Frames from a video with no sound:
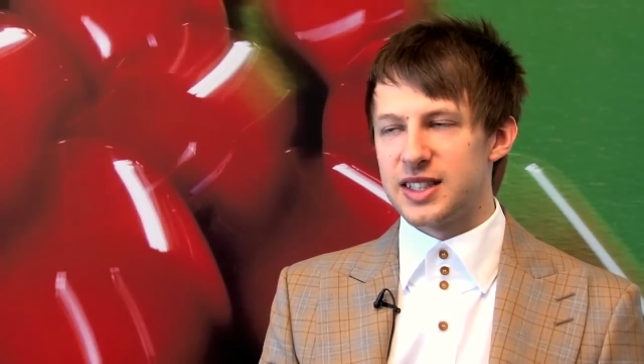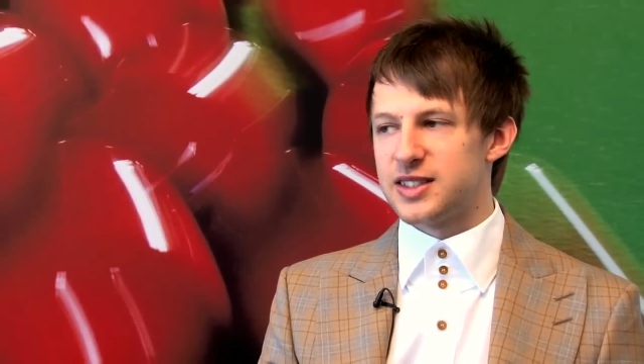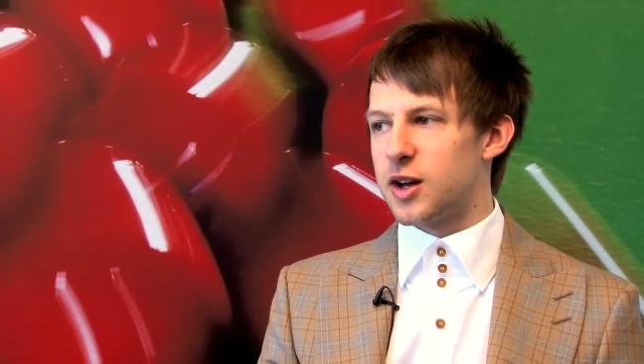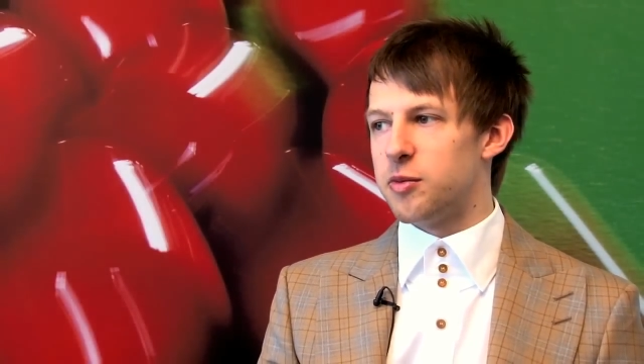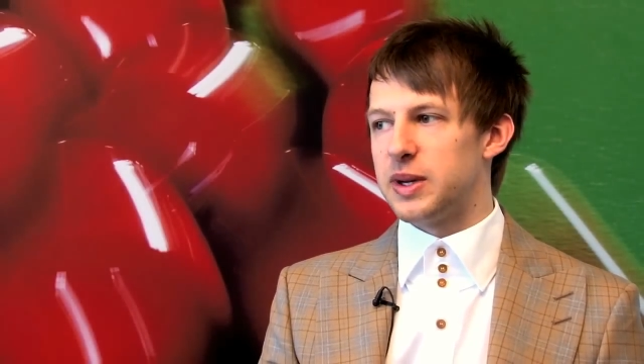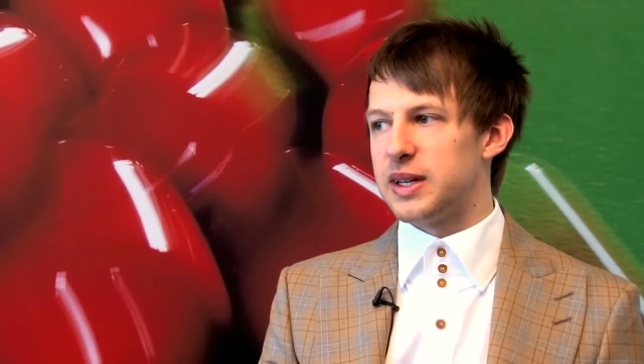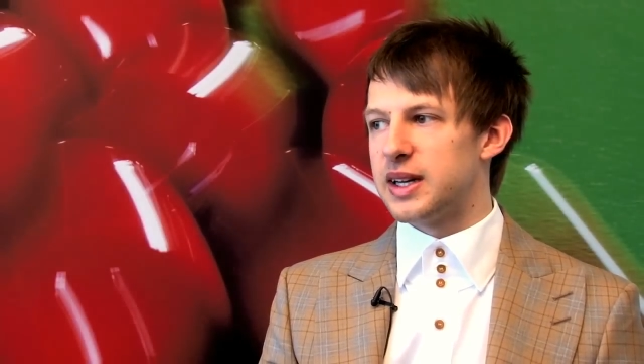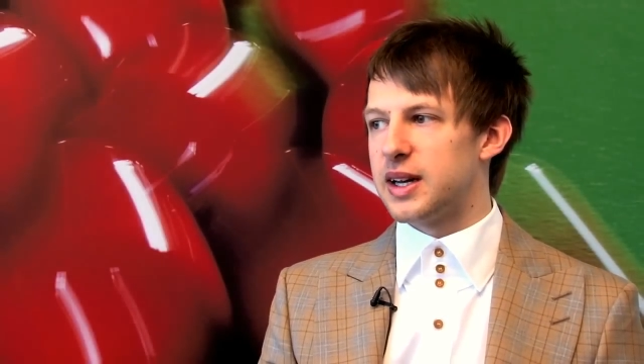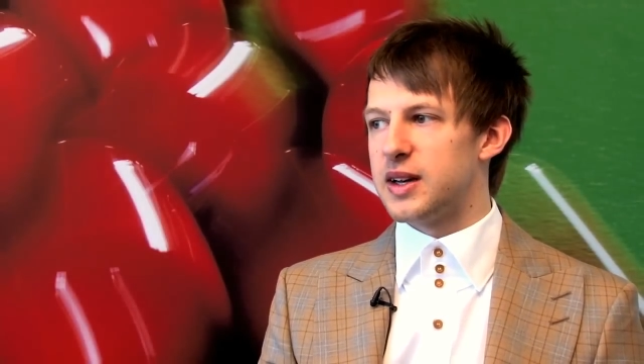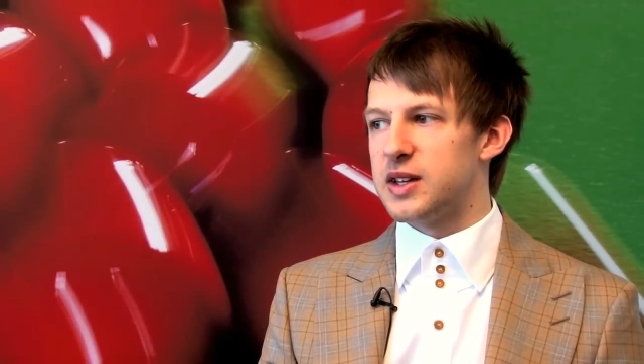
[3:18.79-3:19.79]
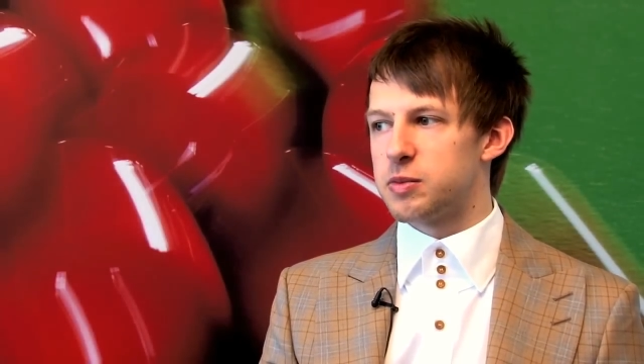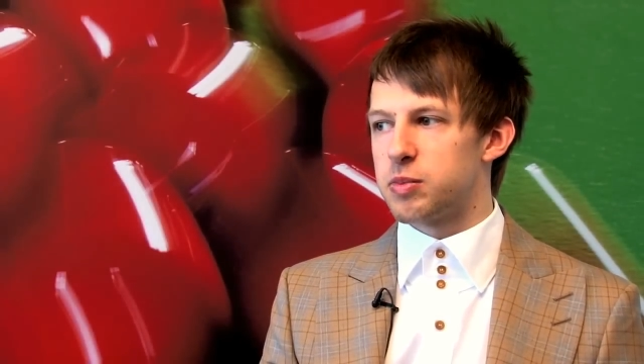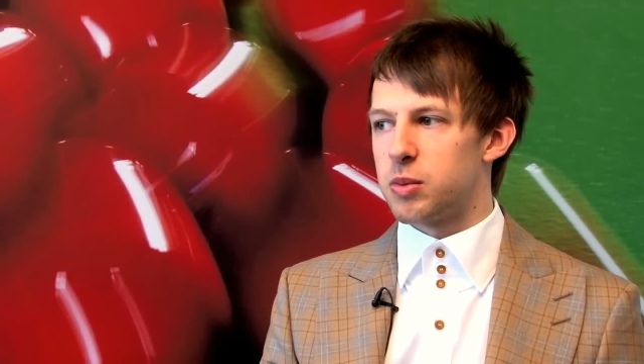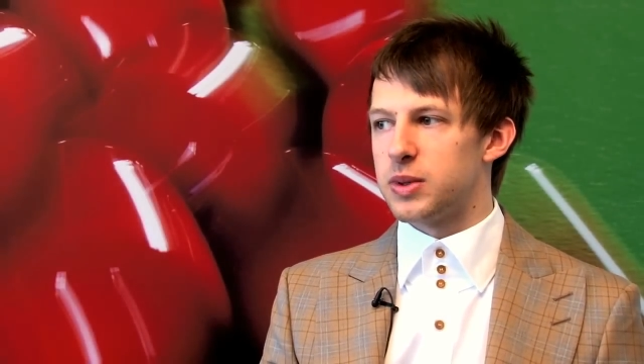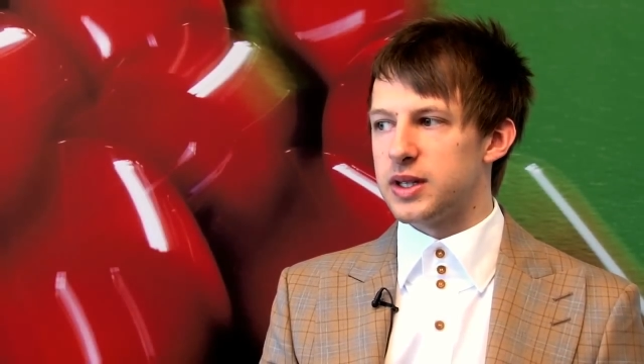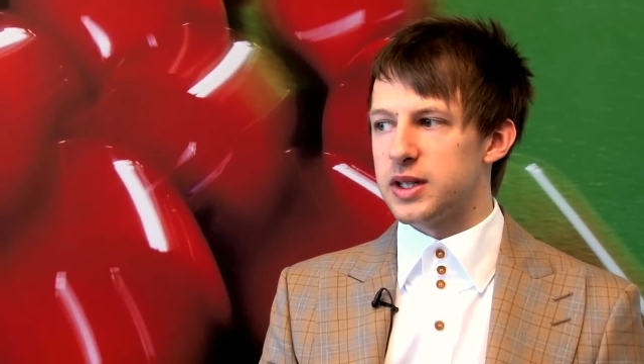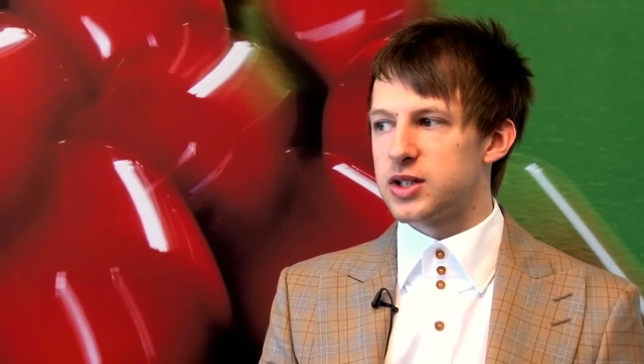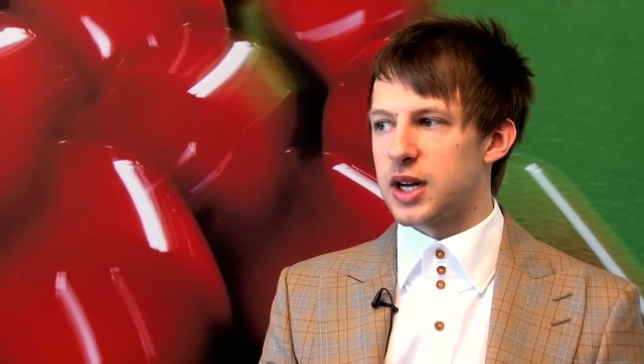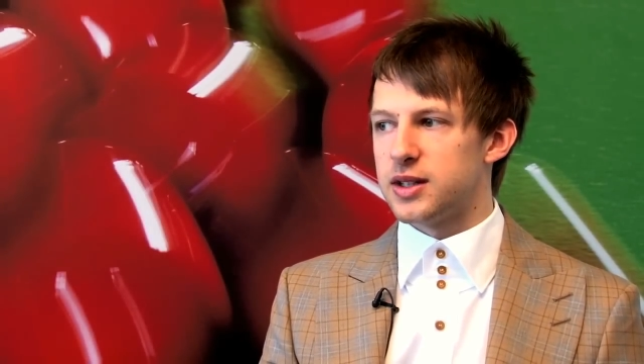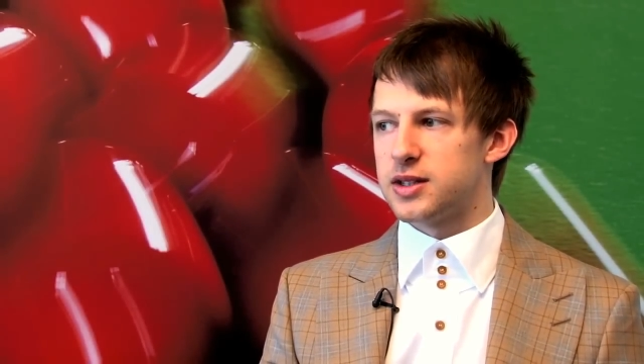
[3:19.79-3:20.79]
since I've been here, it's probably
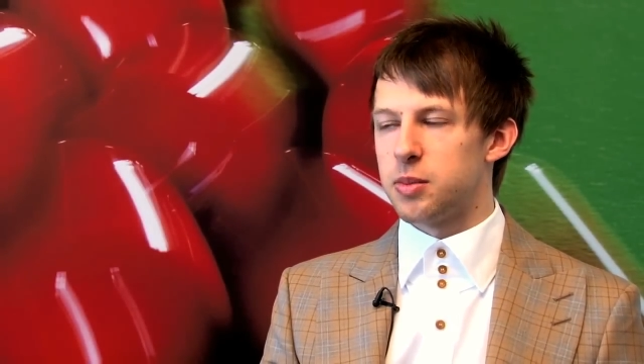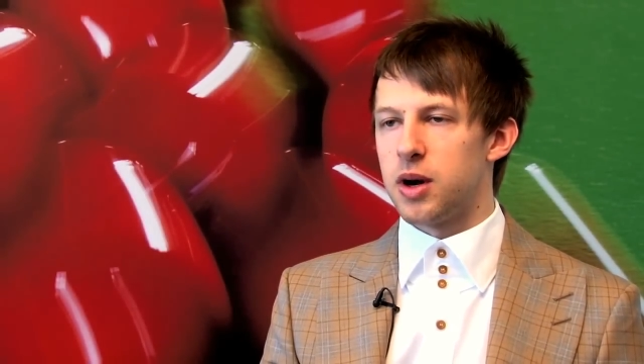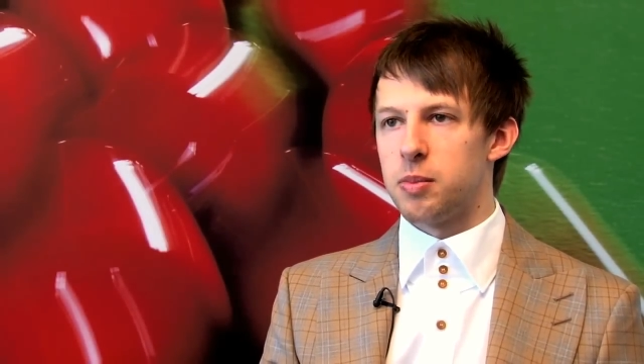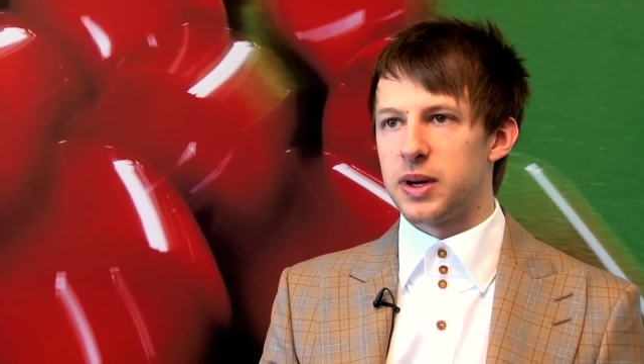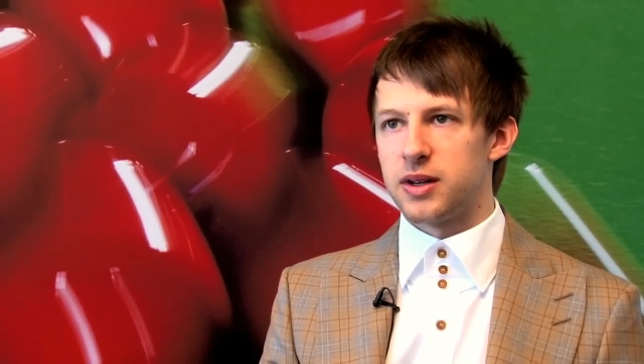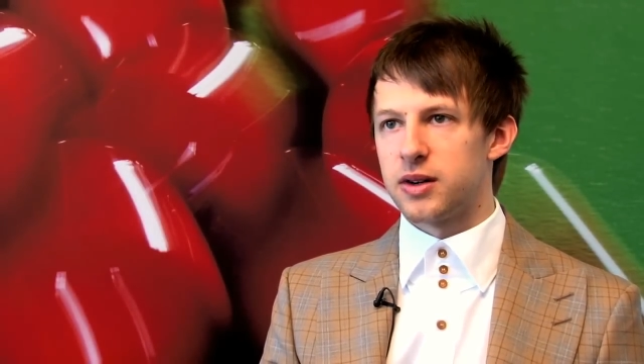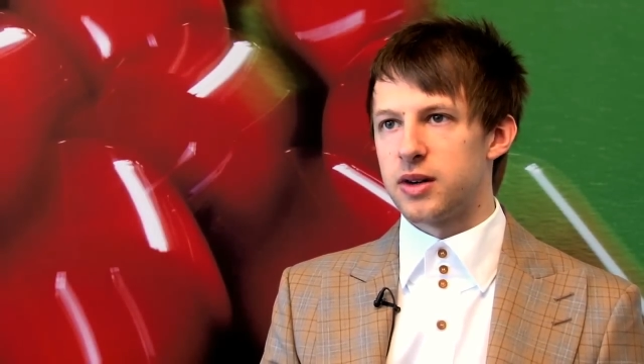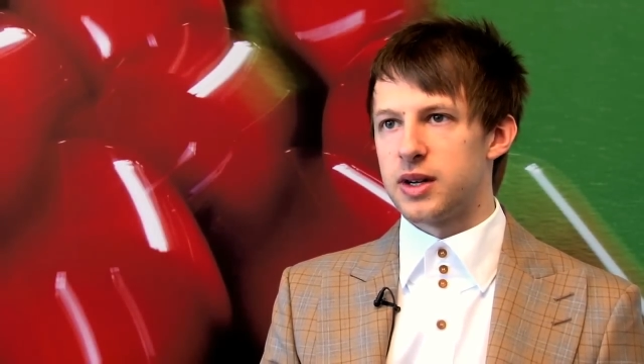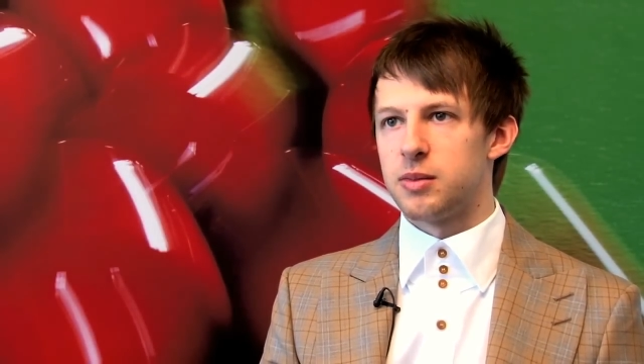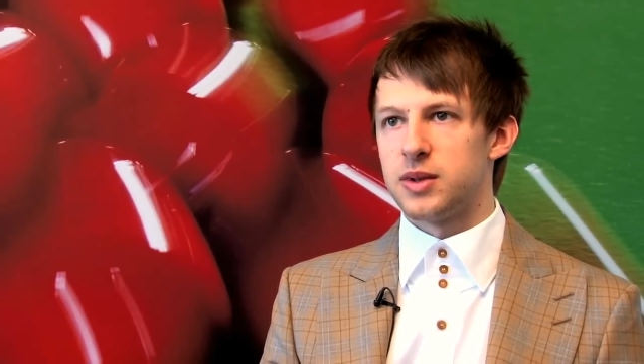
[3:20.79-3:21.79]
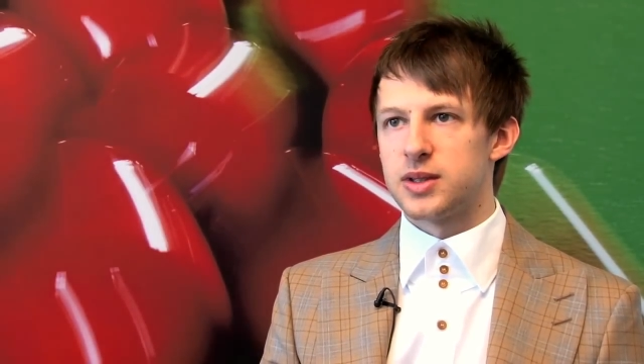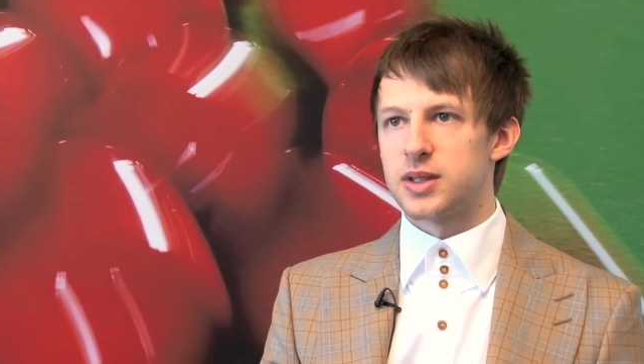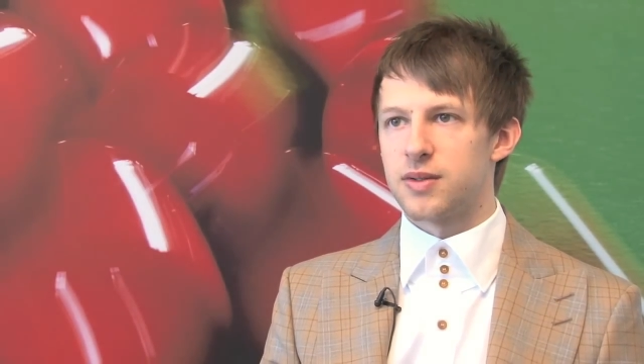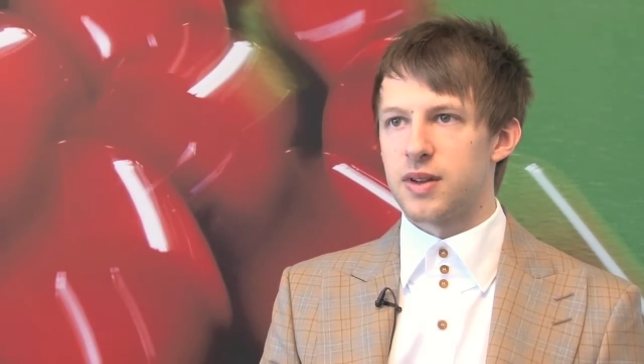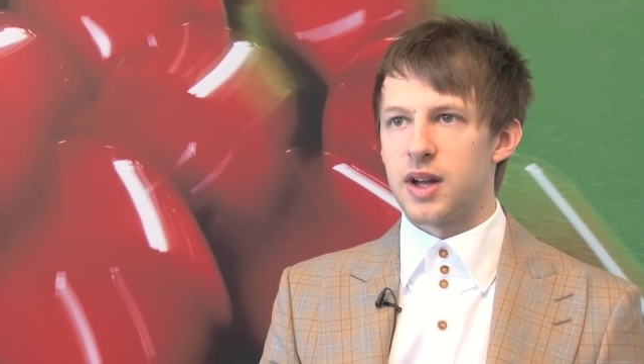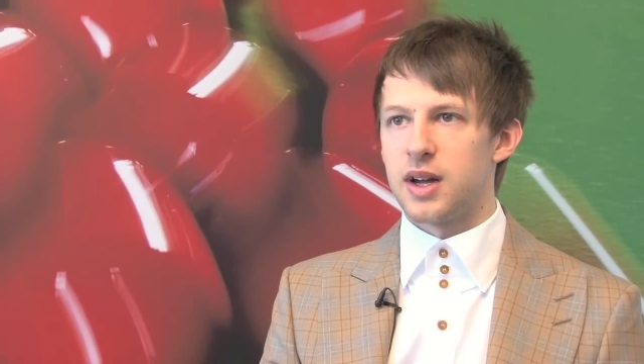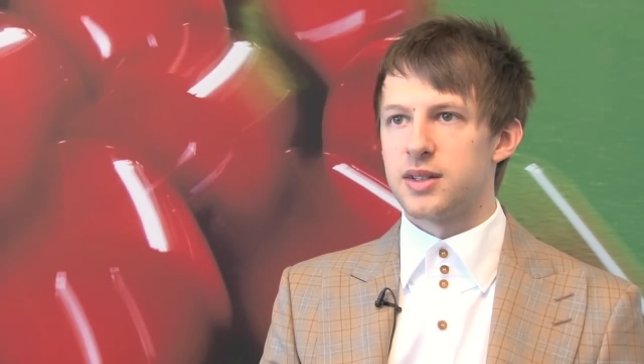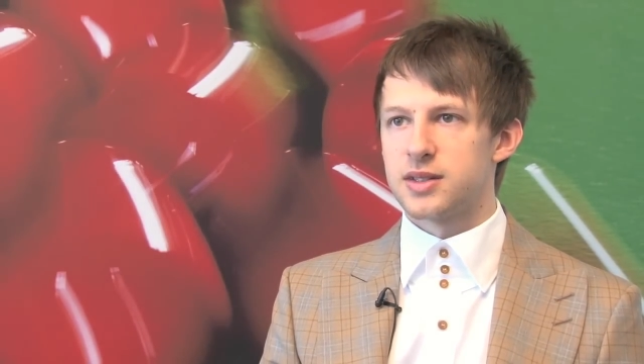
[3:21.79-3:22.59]
changed my opinion on him and stuff like that.